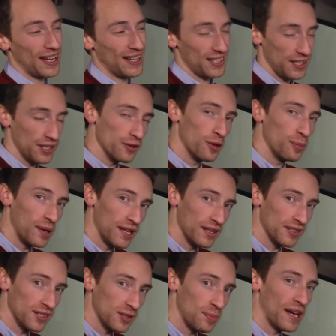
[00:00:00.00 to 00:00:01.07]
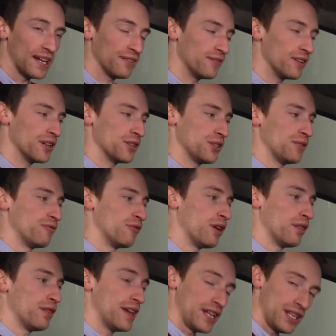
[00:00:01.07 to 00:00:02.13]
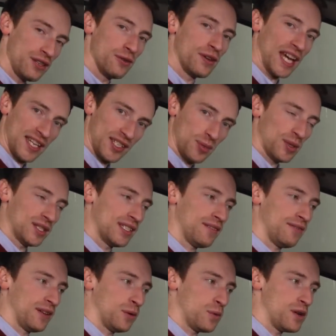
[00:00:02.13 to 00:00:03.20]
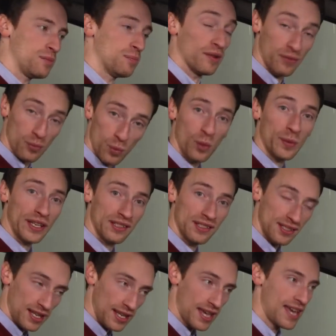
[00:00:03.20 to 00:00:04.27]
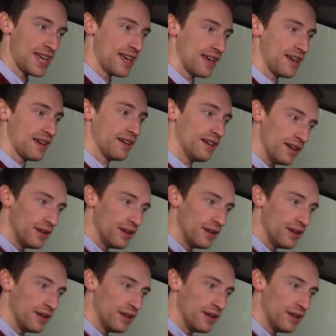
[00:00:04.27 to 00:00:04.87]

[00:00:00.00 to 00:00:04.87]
and it's a European spec version rather than a UK specific one. But from what we can see here,